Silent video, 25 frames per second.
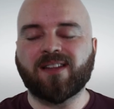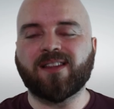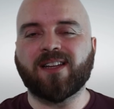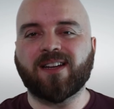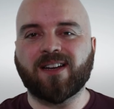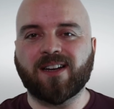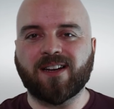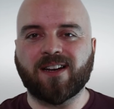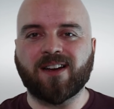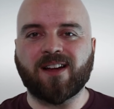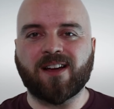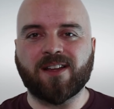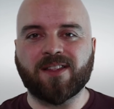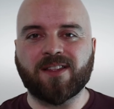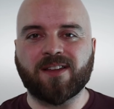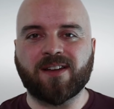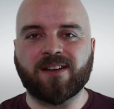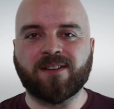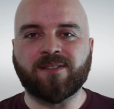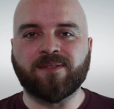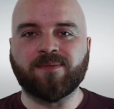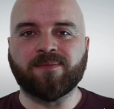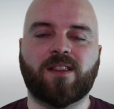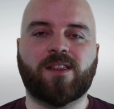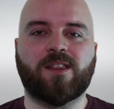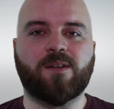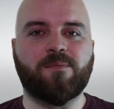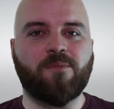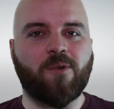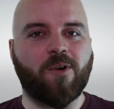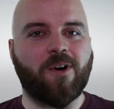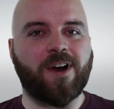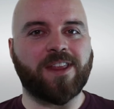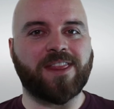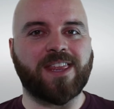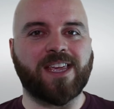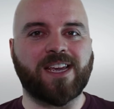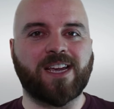and then another. The
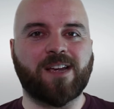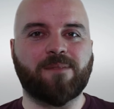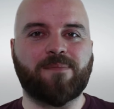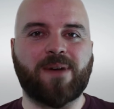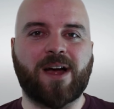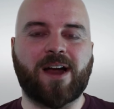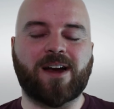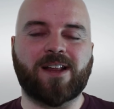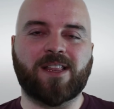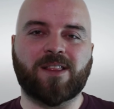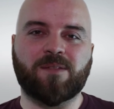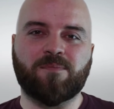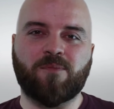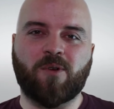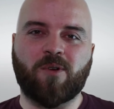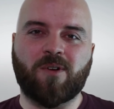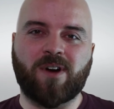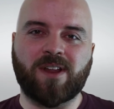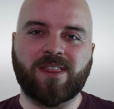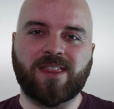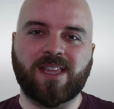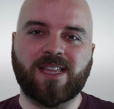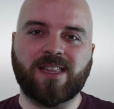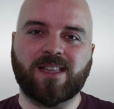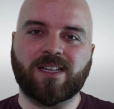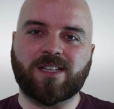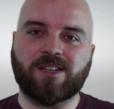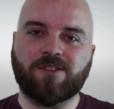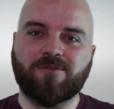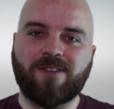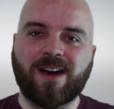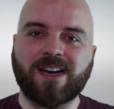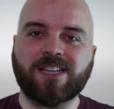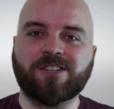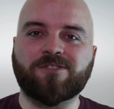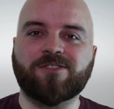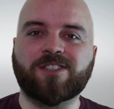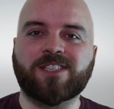more I think about it, the more I think the
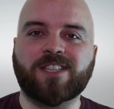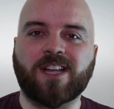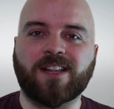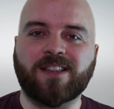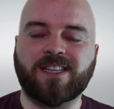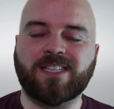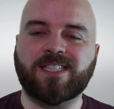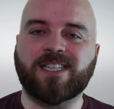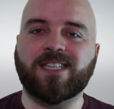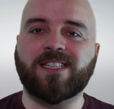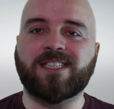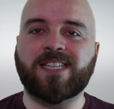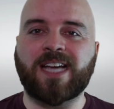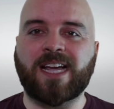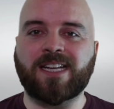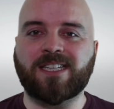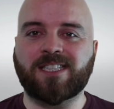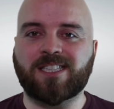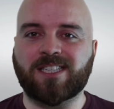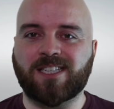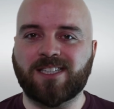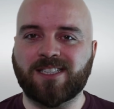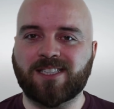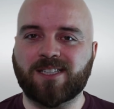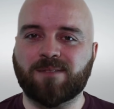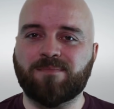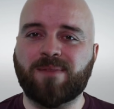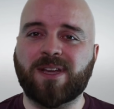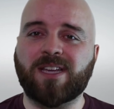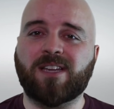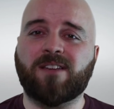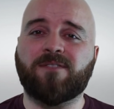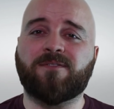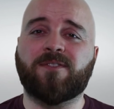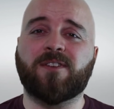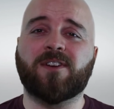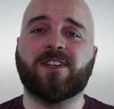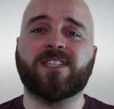director has done this intentionally to
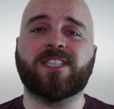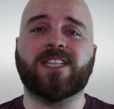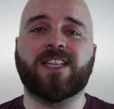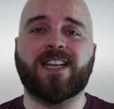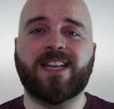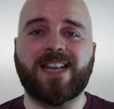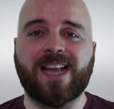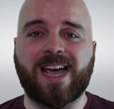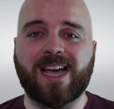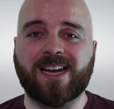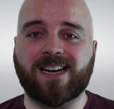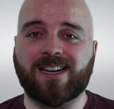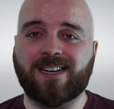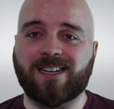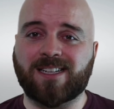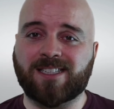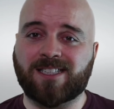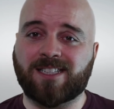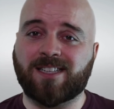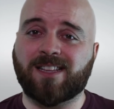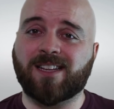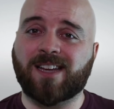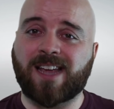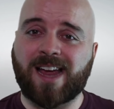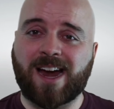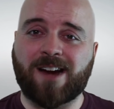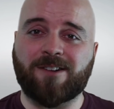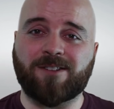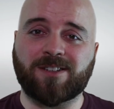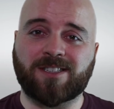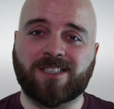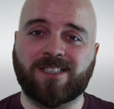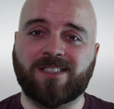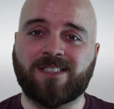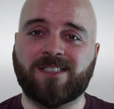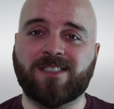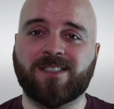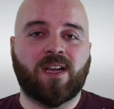make you feel as knackered as the
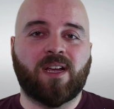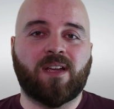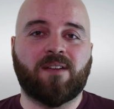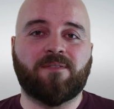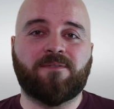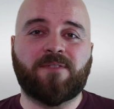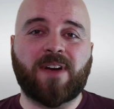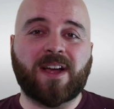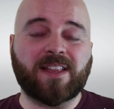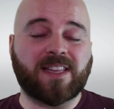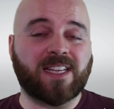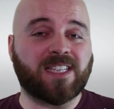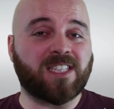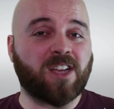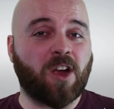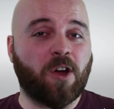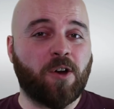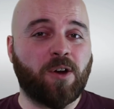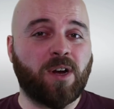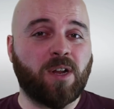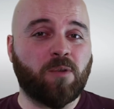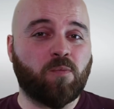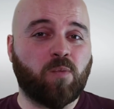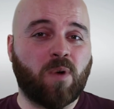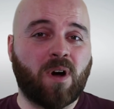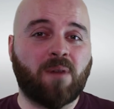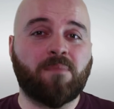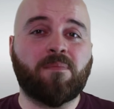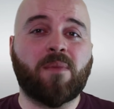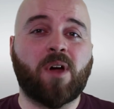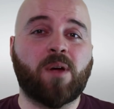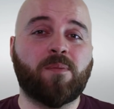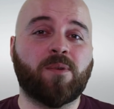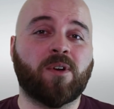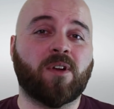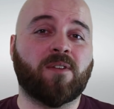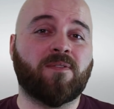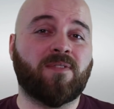characters. In fact, there's only one
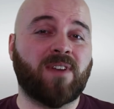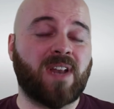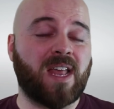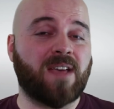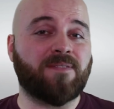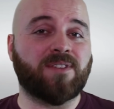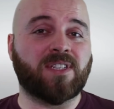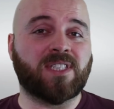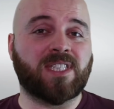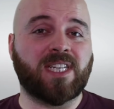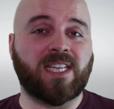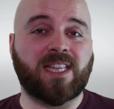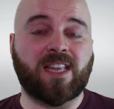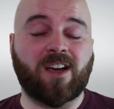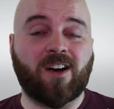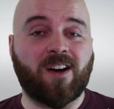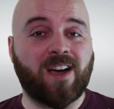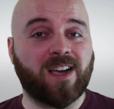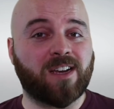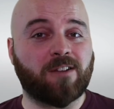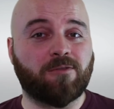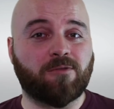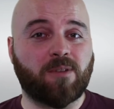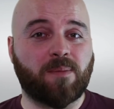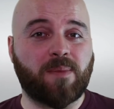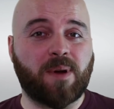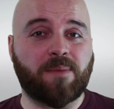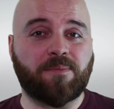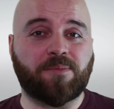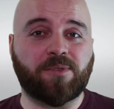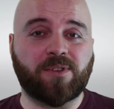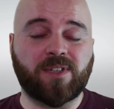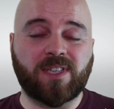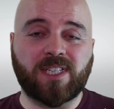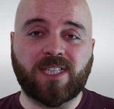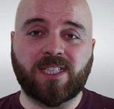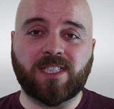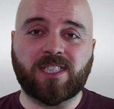moment of levity that I can
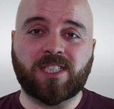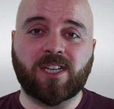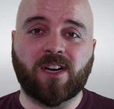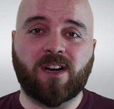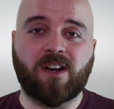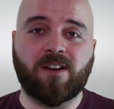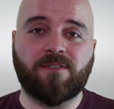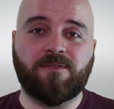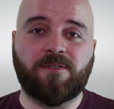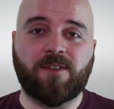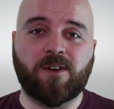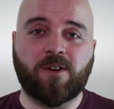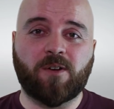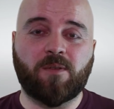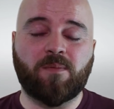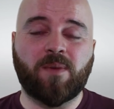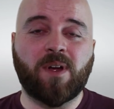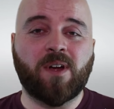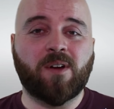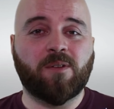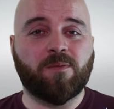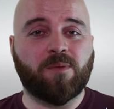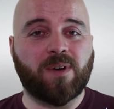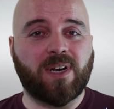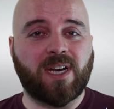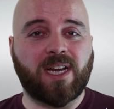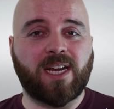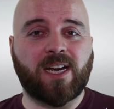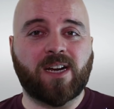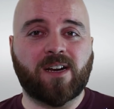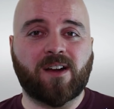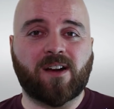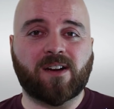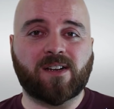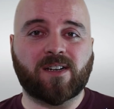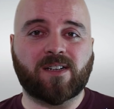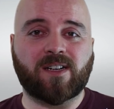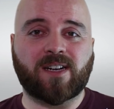remember in the entire film when
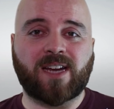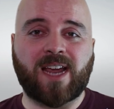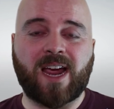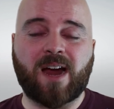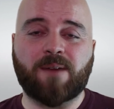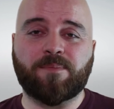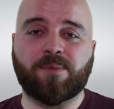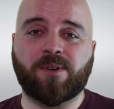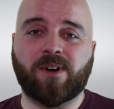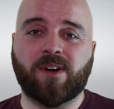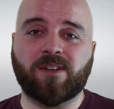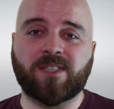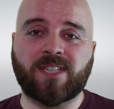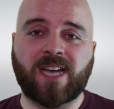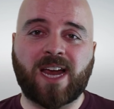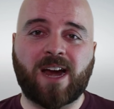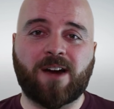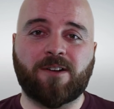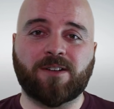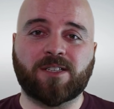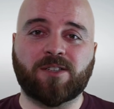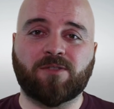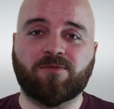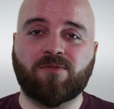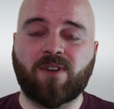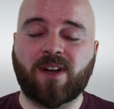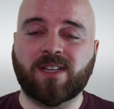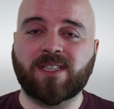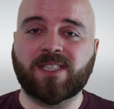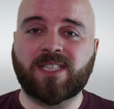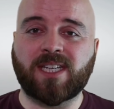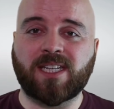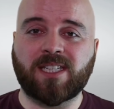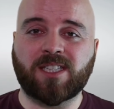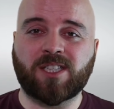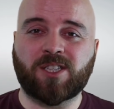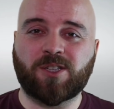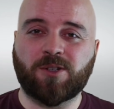Leonardo DiCaprio's character runs
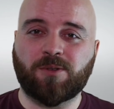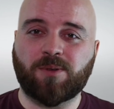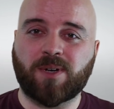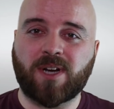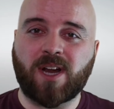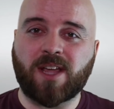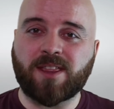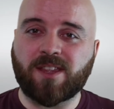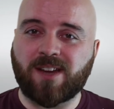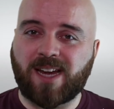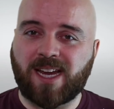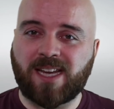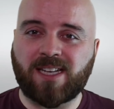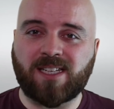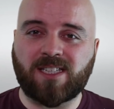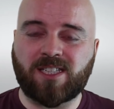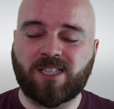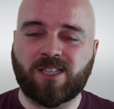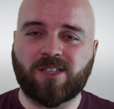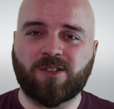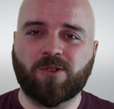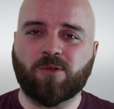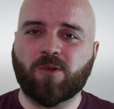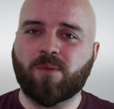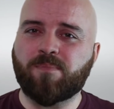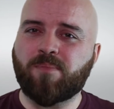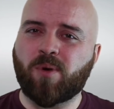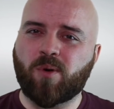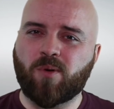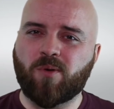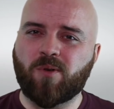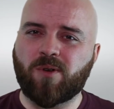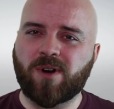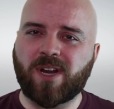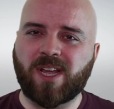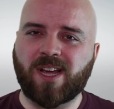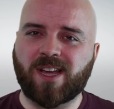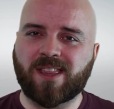into another Indian or a
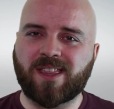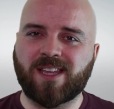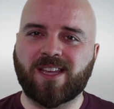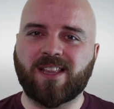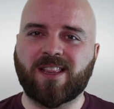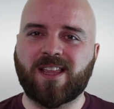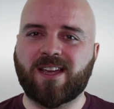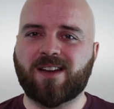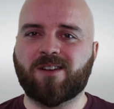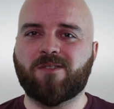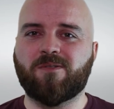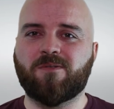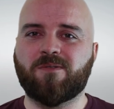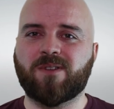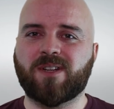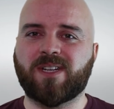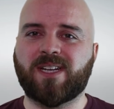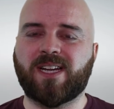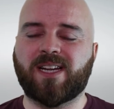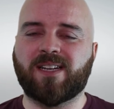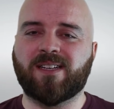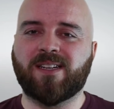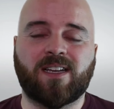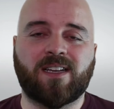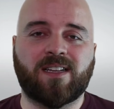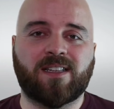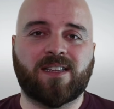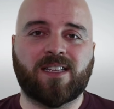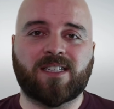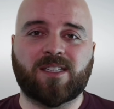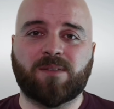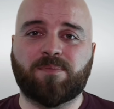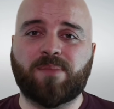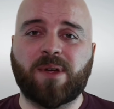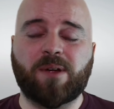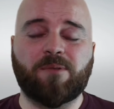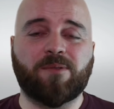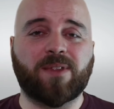Pawnee, I think they're called in it. There's
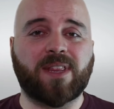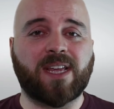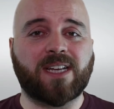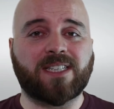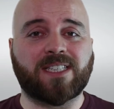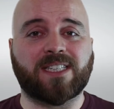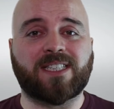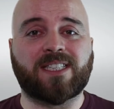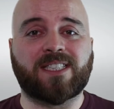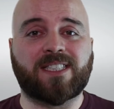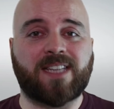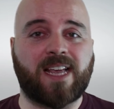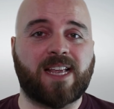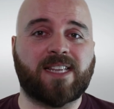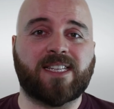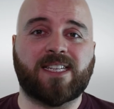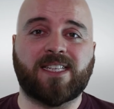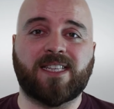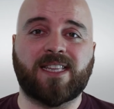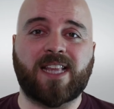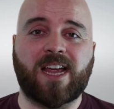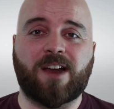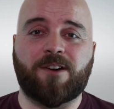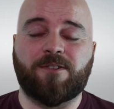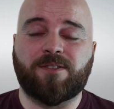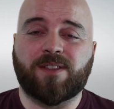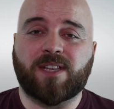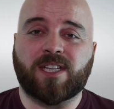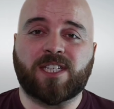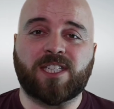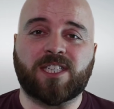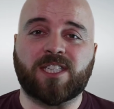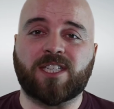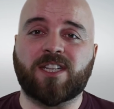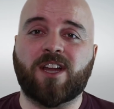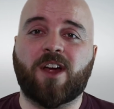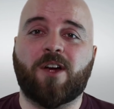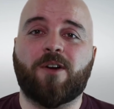a bit where they're just sitting there in the
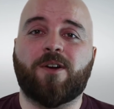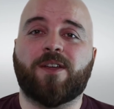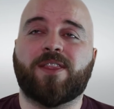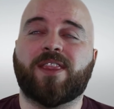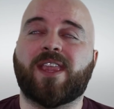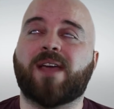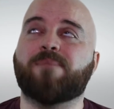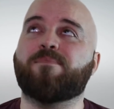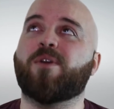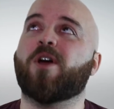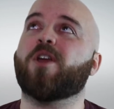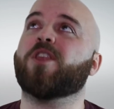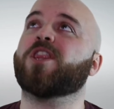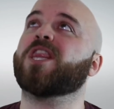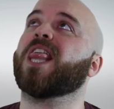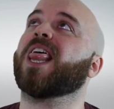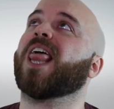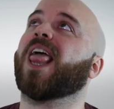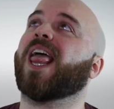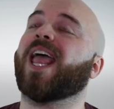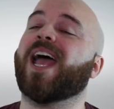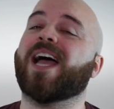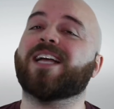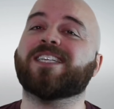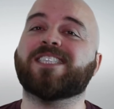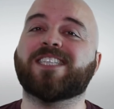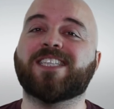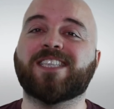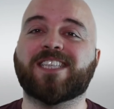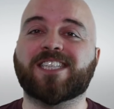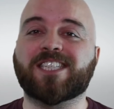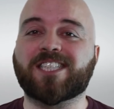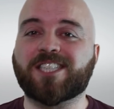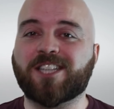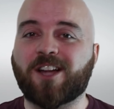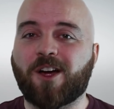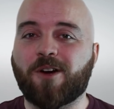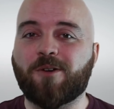snow and they're both catching the
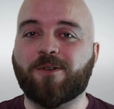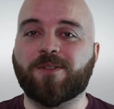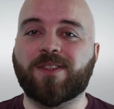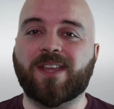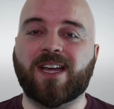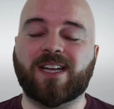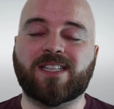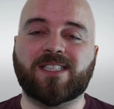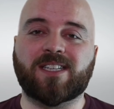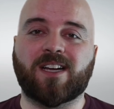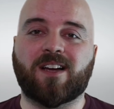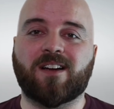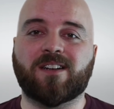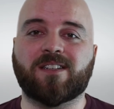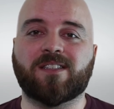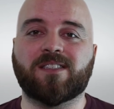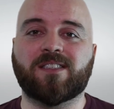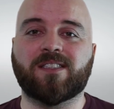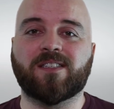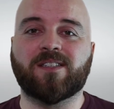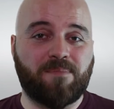snow on their tongues.